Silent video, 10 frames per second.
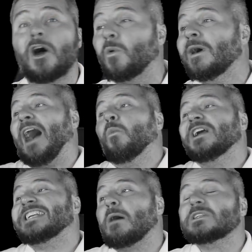yo, I
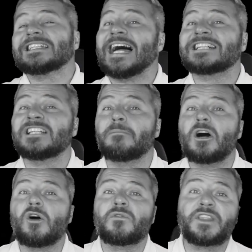wish I was locked
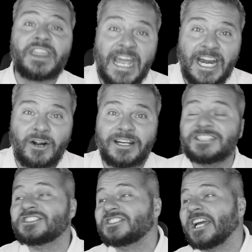up over there
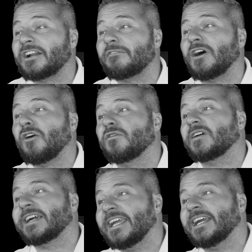instead of
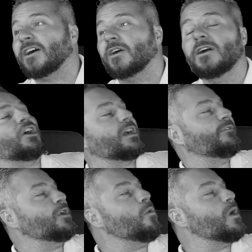over here. Dog,
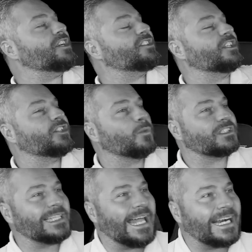if you wish that you
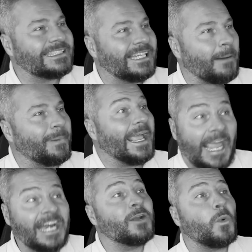was locked up
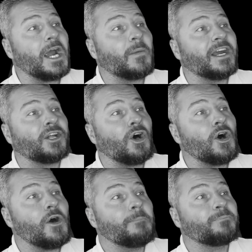anywhere at
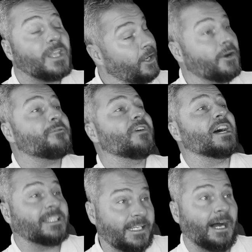all, you're
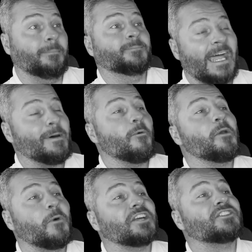f***ed up. How about
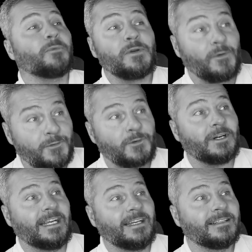we wish that we were
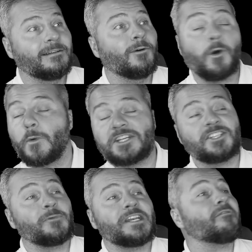free? Or wish
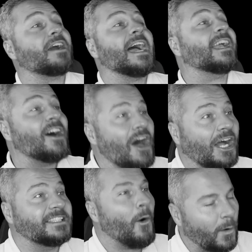that we never got
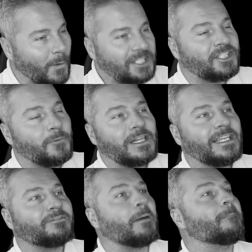caught, or wish that we
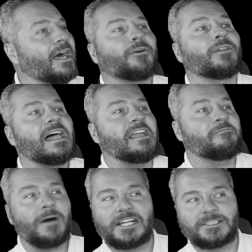lived a better
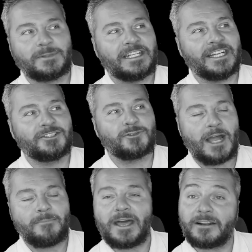life, possibly didn't
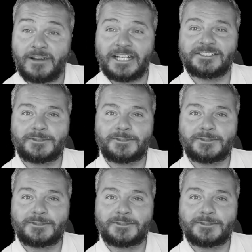drop out of high